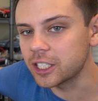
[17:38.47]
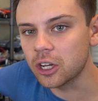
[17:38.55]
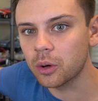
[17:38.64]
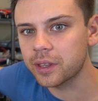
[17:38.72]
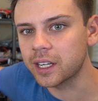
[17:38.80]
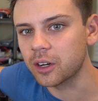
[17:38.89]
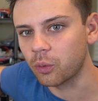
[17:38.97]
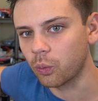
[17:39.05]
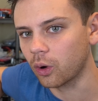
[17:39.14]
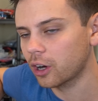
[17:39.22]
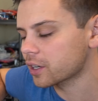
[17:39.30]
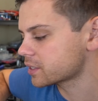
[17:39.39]
know that it
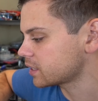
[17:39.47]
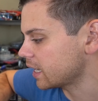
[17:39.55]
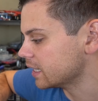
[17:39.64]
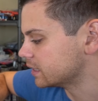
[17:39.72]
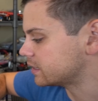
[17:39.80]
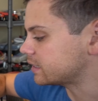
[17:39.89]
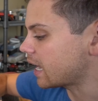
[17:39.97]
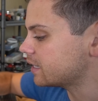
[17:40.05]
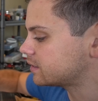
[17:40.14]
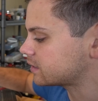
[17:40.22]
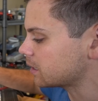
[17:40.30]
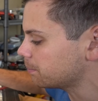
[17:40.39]
works and it's
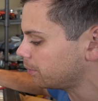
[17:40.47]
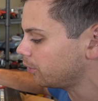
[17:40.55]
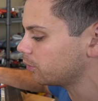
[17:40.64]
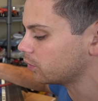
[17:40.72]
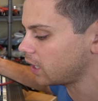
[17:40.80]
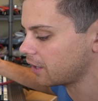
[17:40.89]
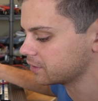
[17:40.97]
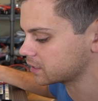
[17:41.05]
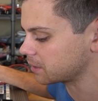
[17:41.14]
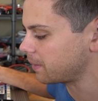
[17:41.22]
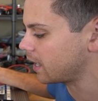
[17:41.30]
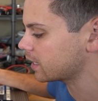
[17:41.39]
dead simple and we'll have a
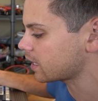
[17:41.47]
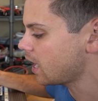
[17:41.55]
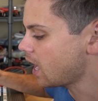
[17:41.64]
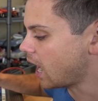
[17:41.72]
schematic,